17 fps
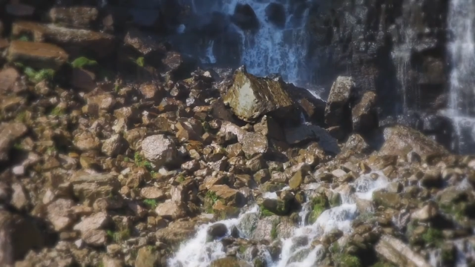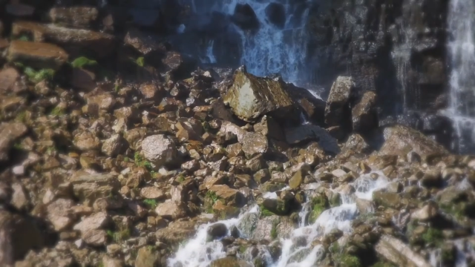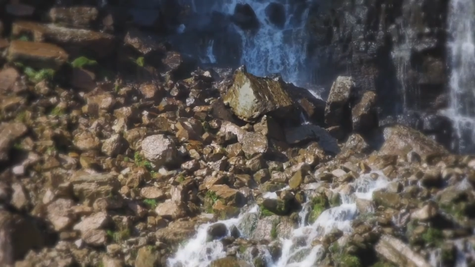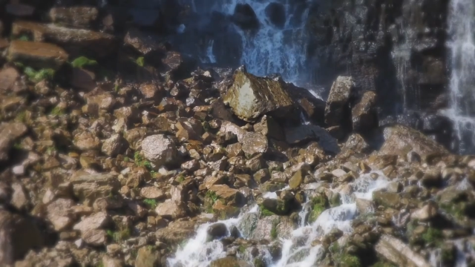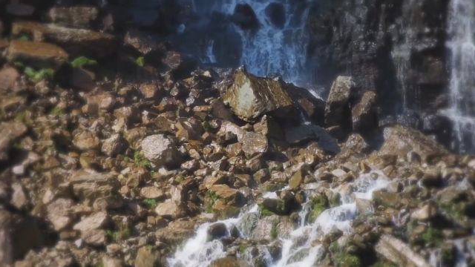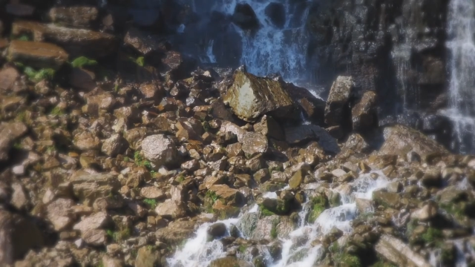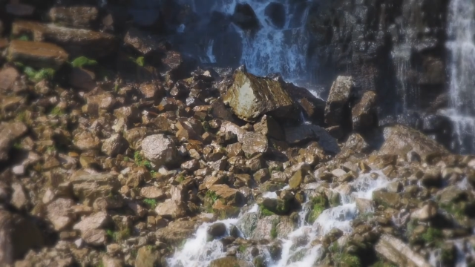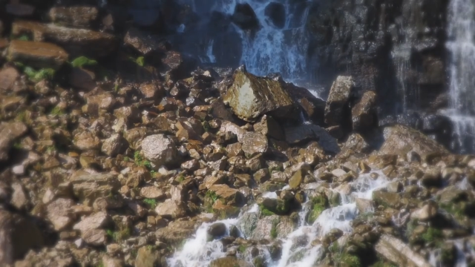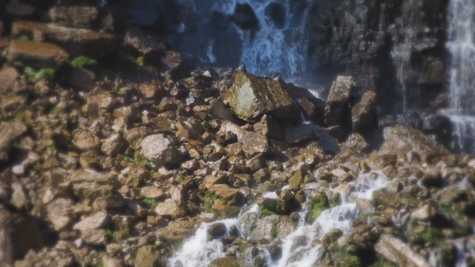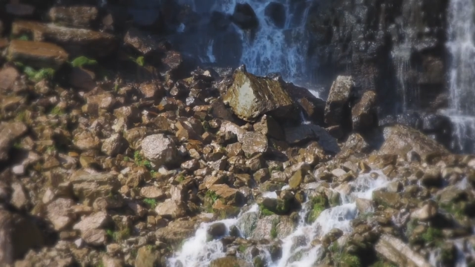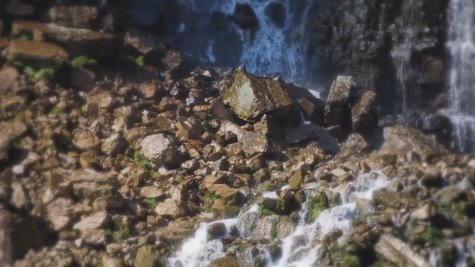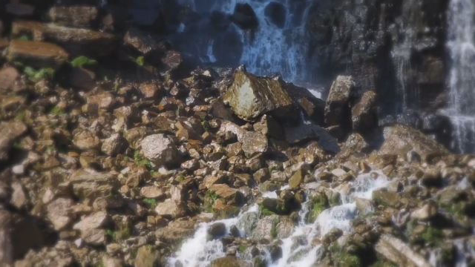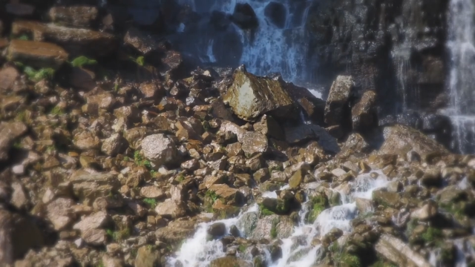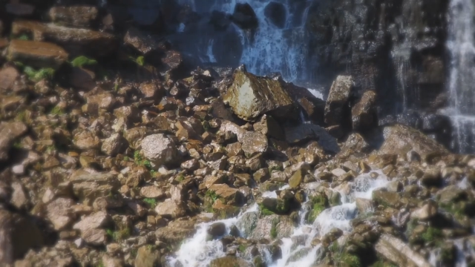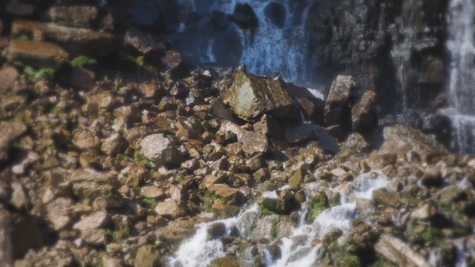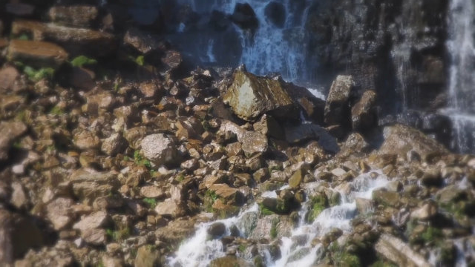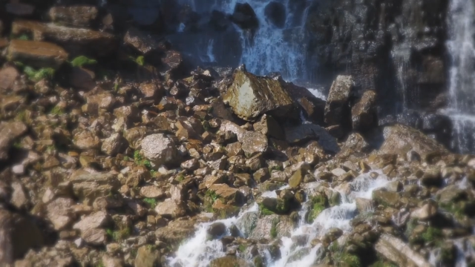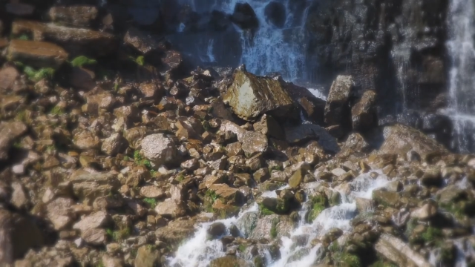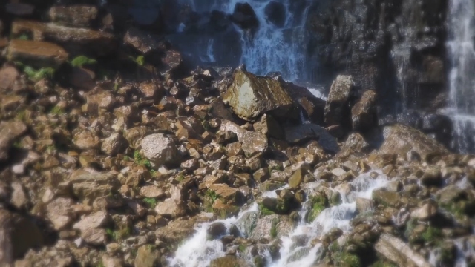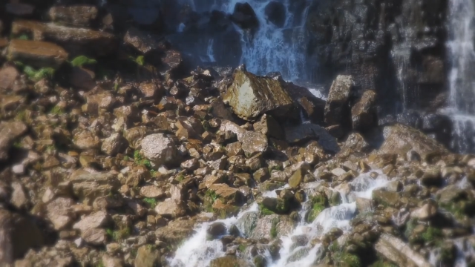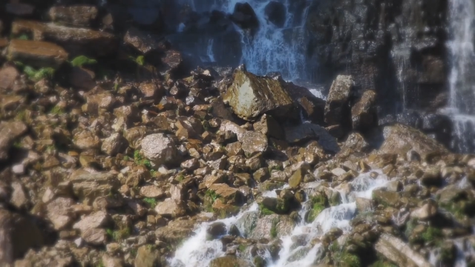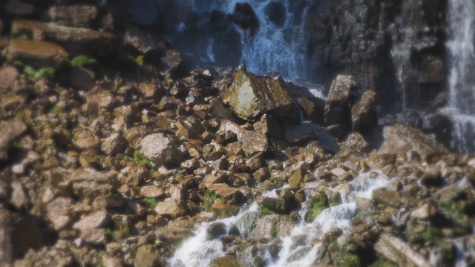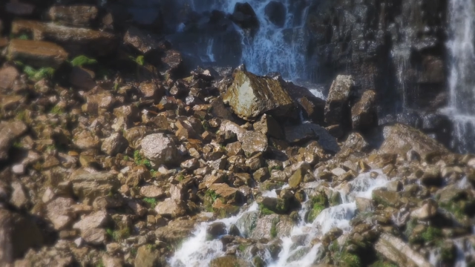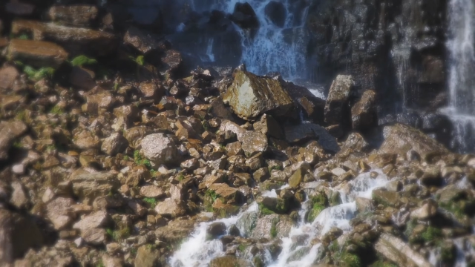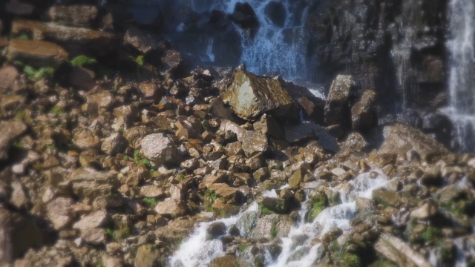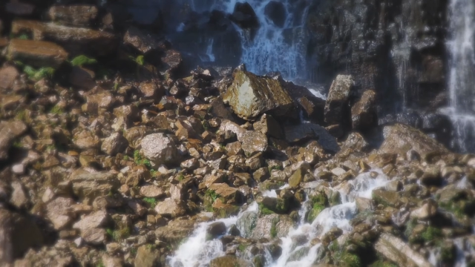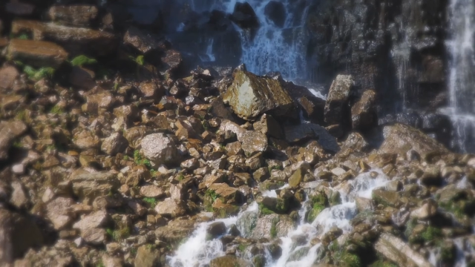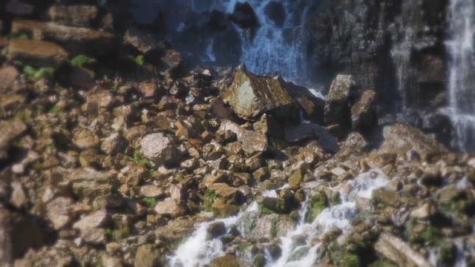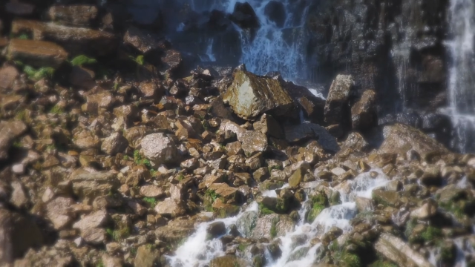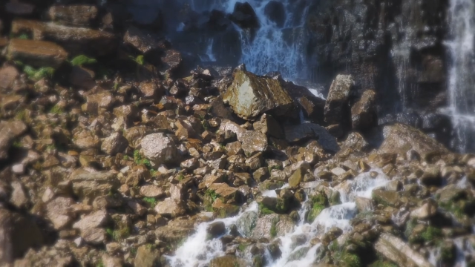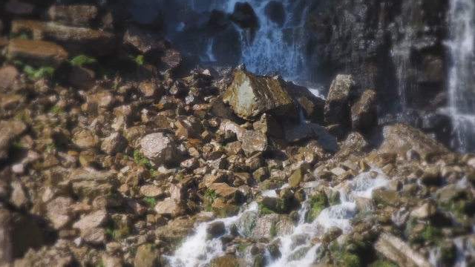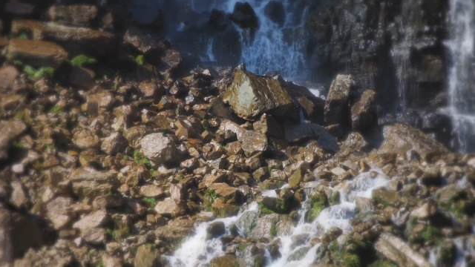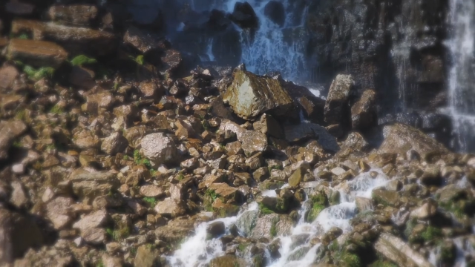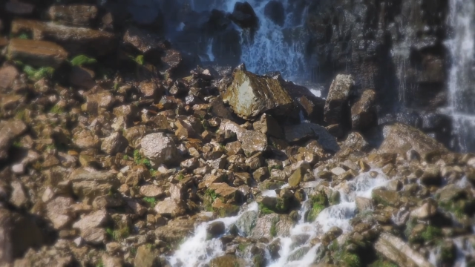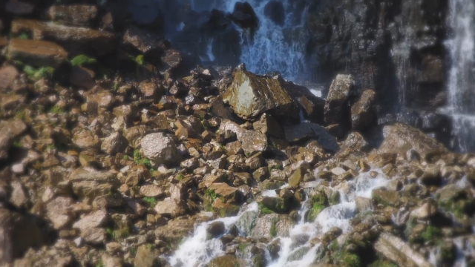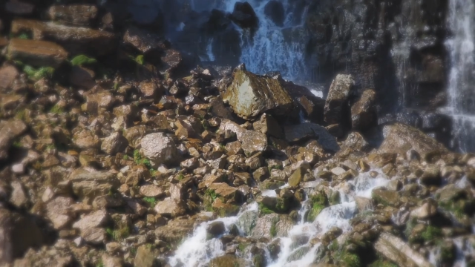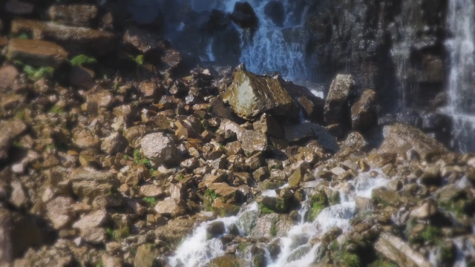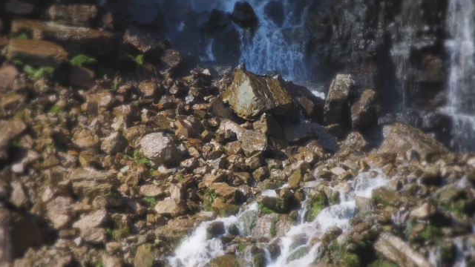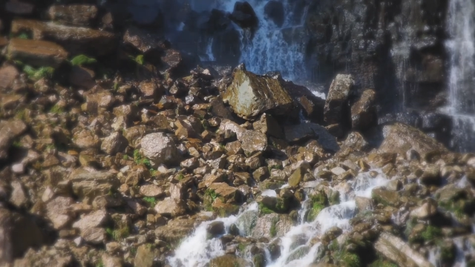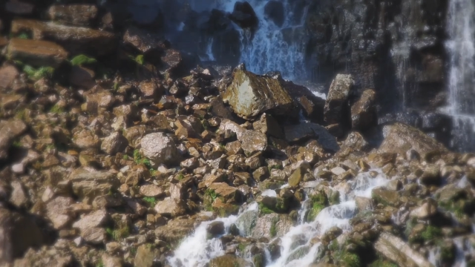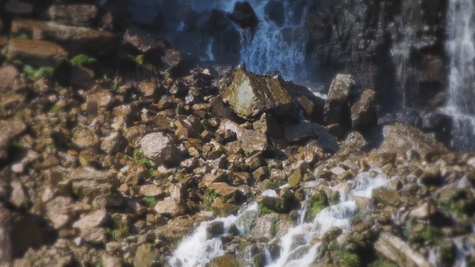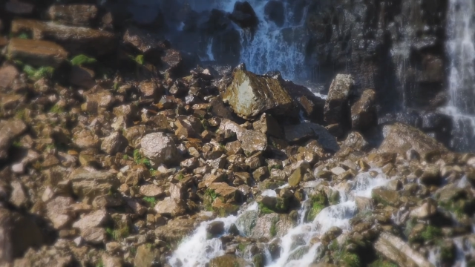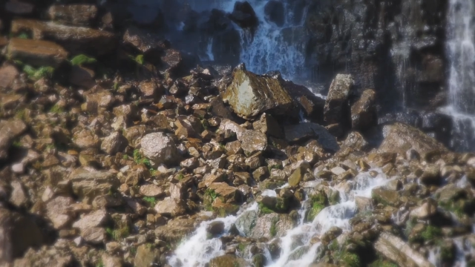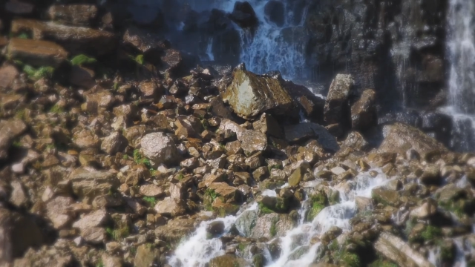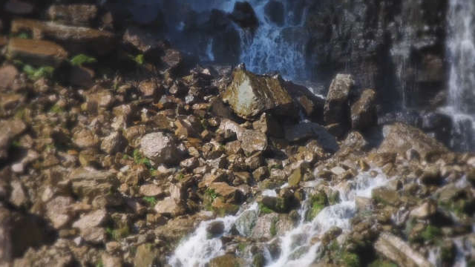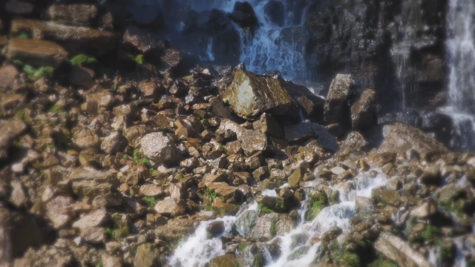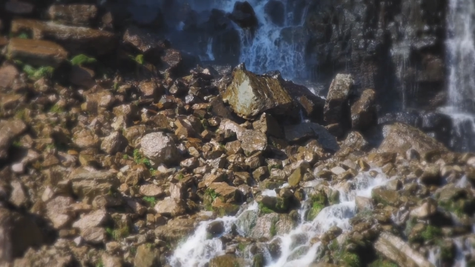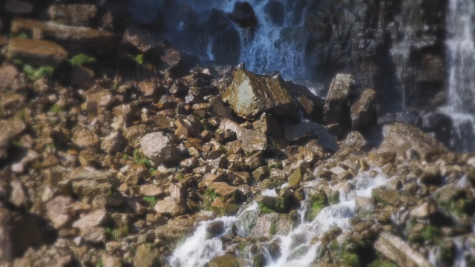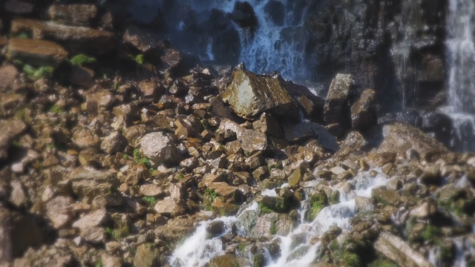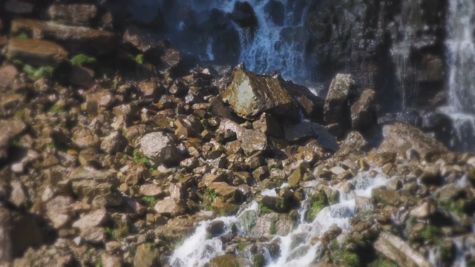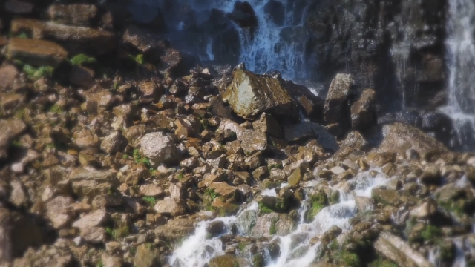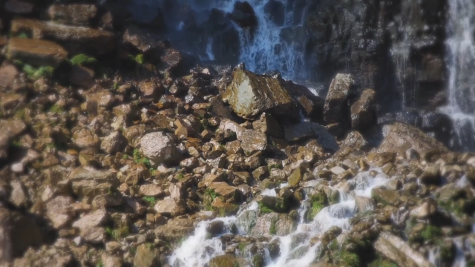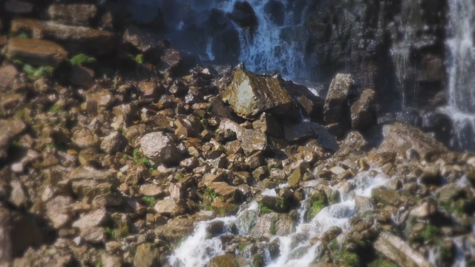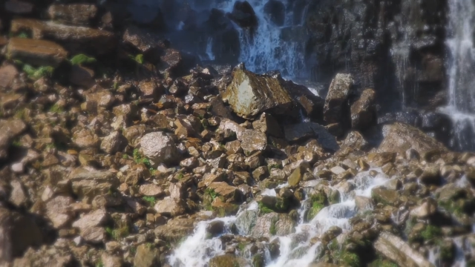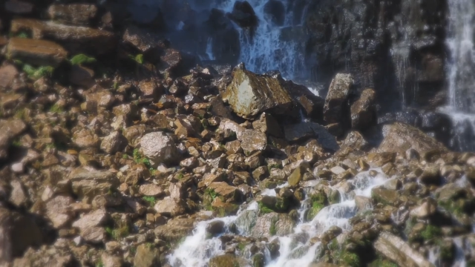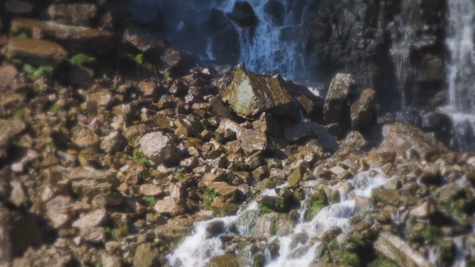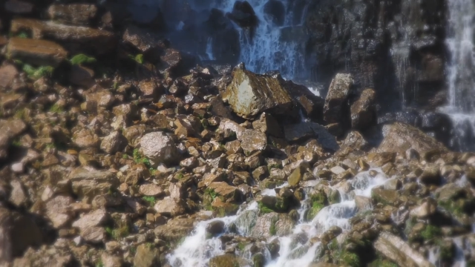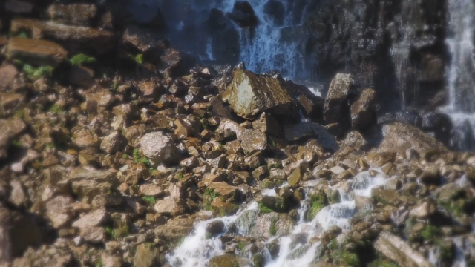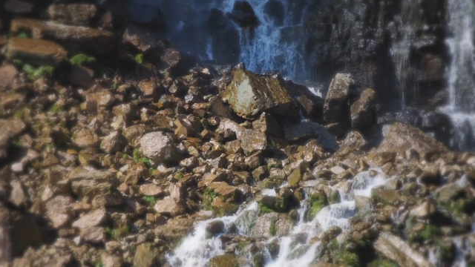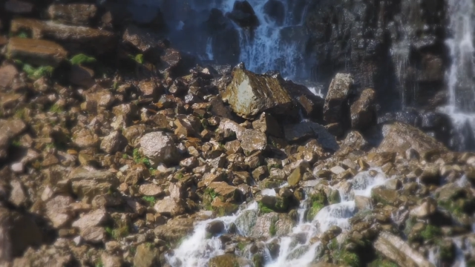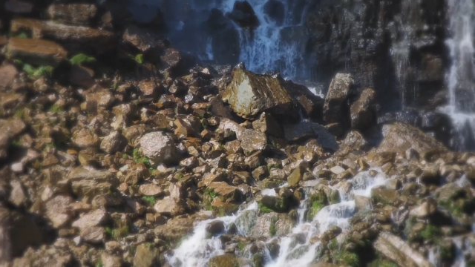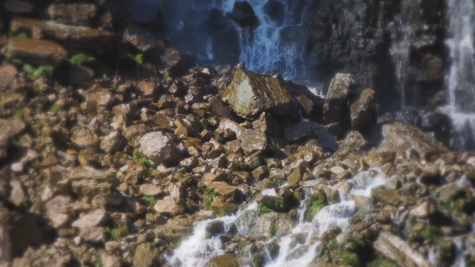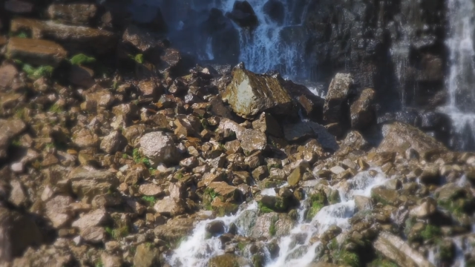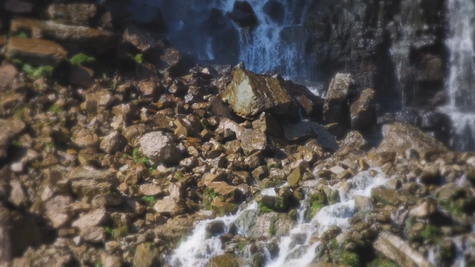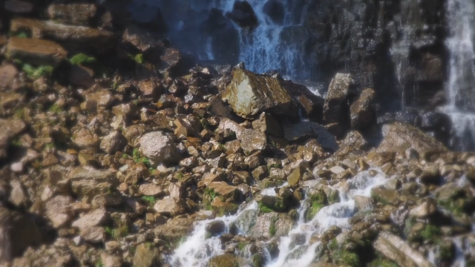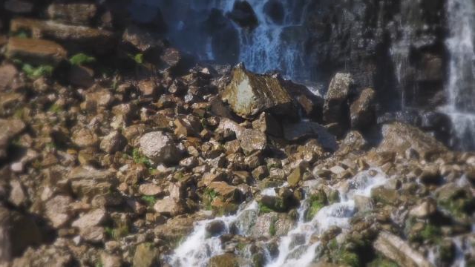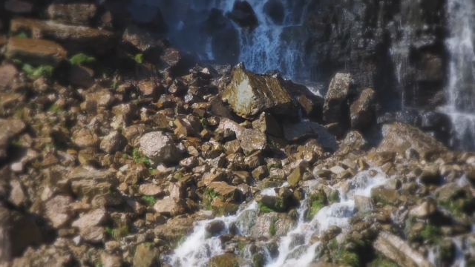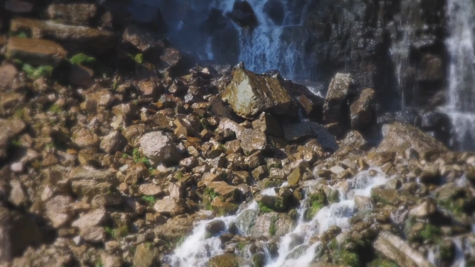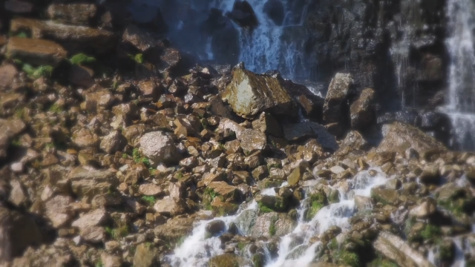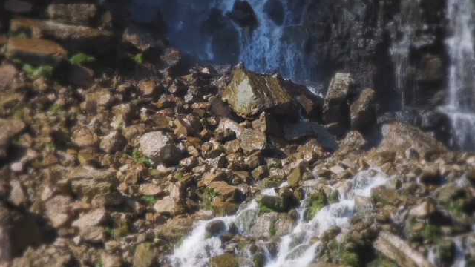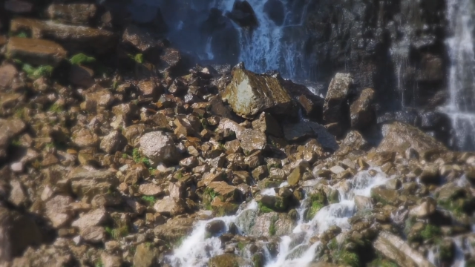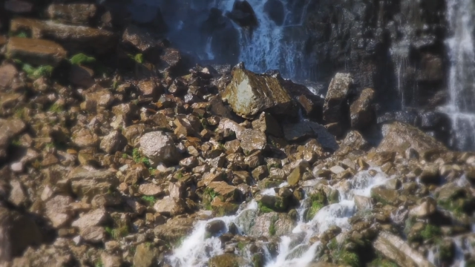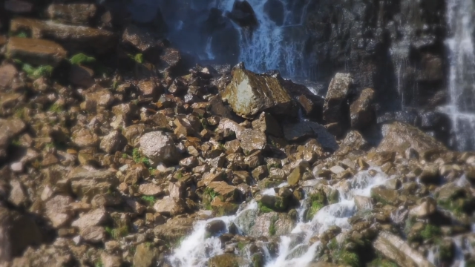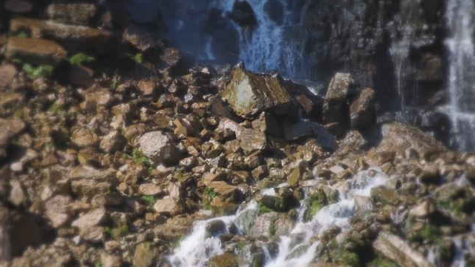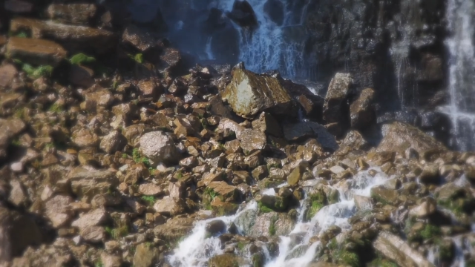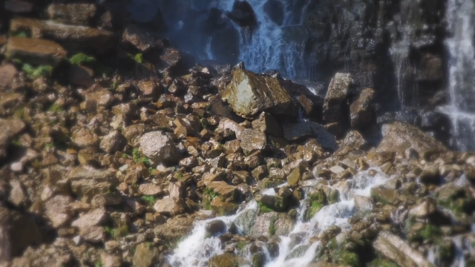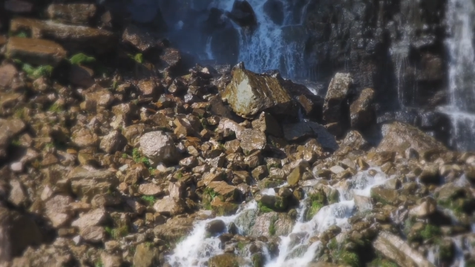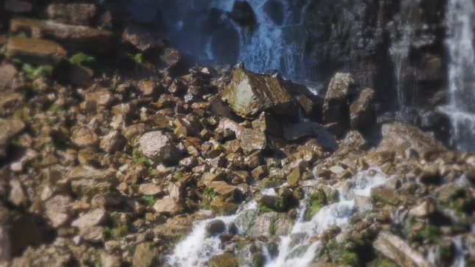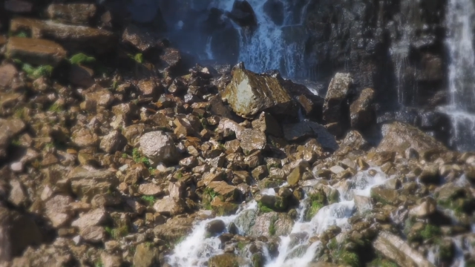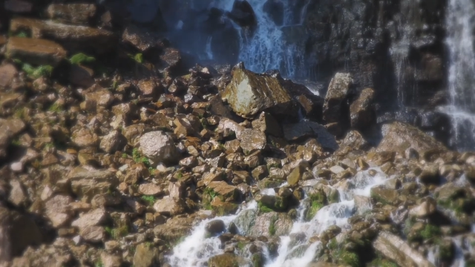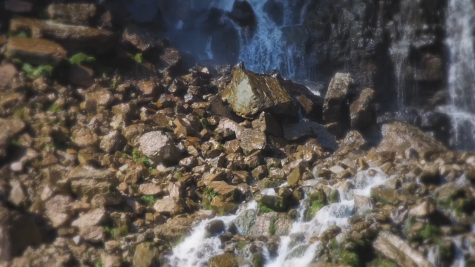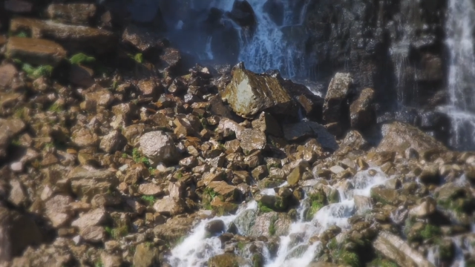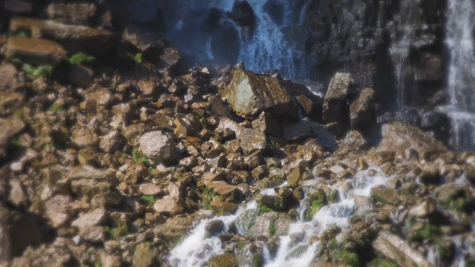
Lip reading: Nobody's mouth can be seen.